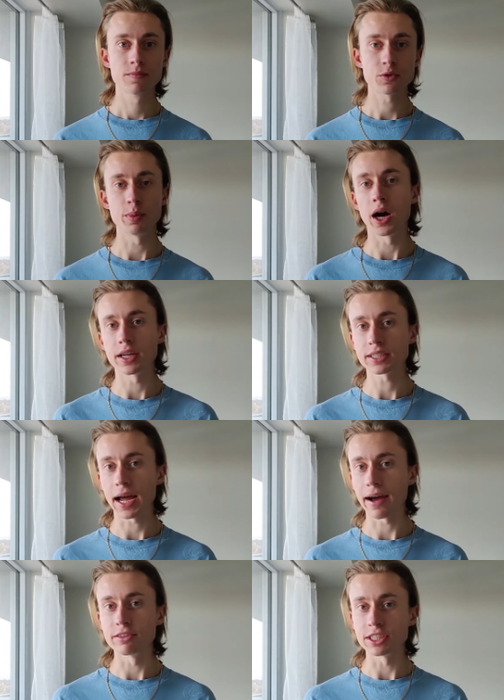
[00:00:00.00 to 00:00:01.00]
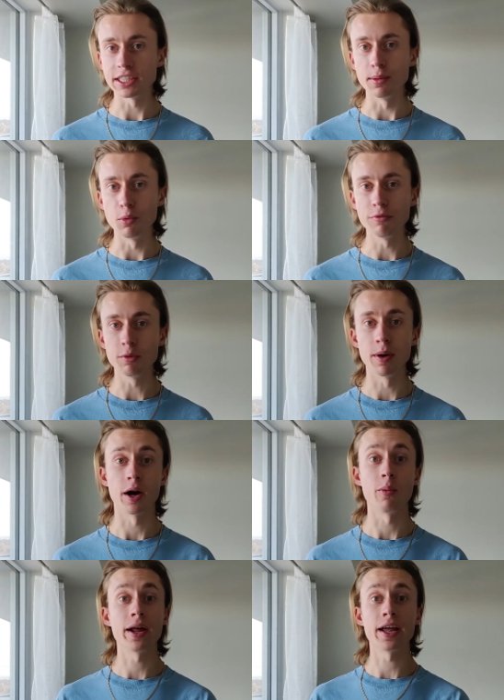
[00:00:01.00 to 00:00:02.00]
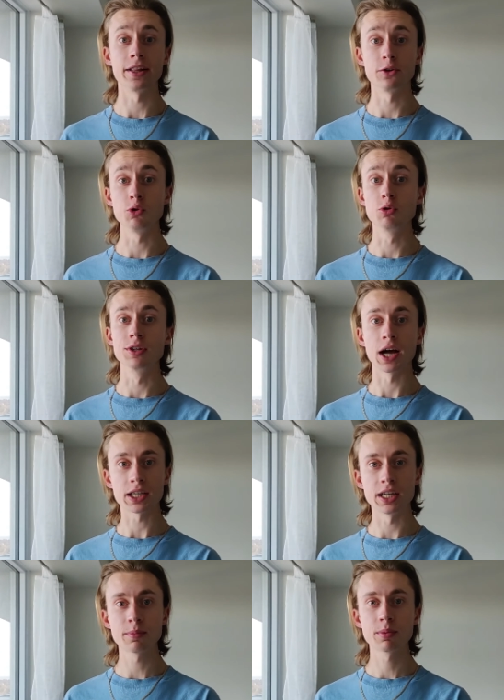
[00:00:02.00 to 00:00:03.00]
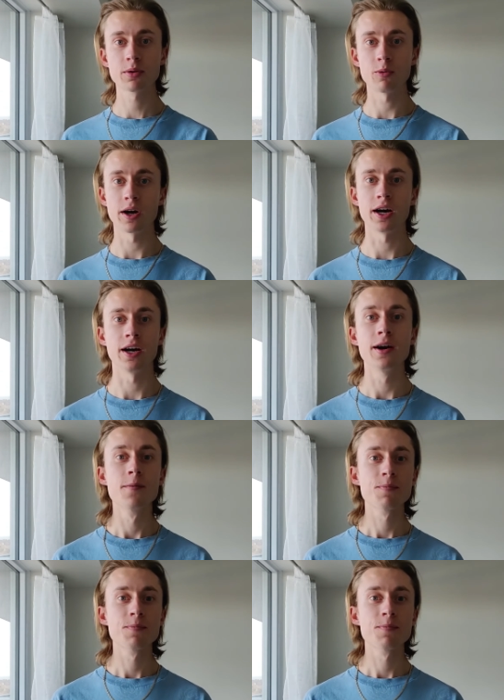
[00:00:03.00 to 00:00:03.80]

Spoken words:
to be honest, I haven't seen the movie, but I went and Googled a clip where